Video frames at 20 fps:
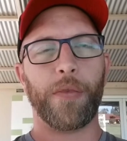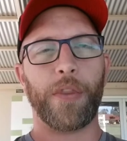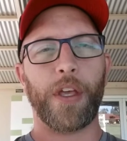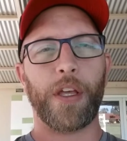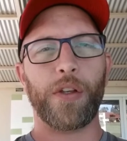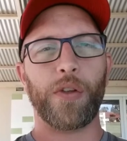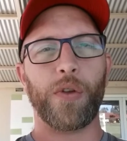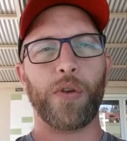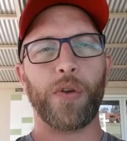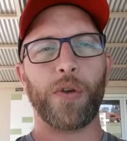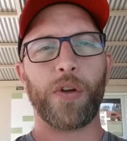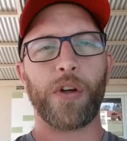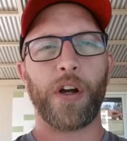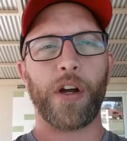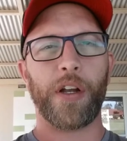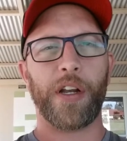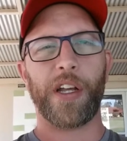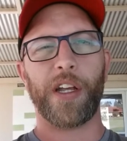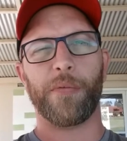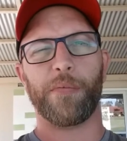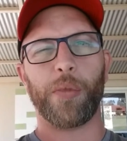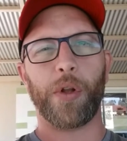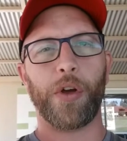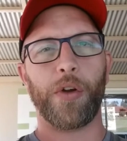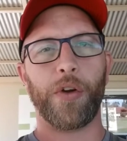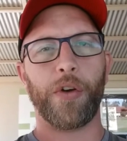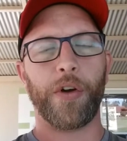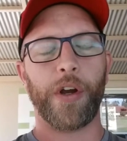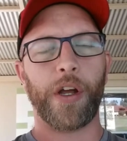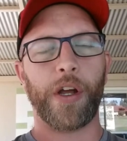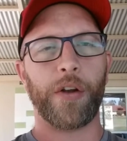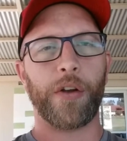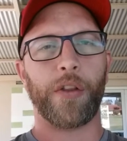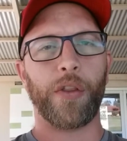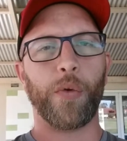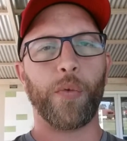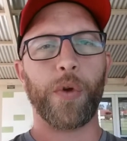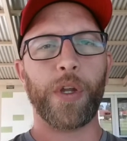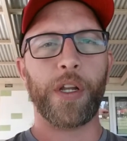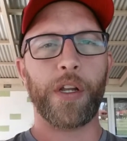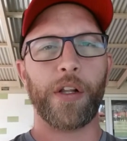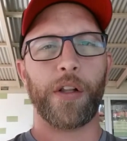they do kind of get blown around in the wind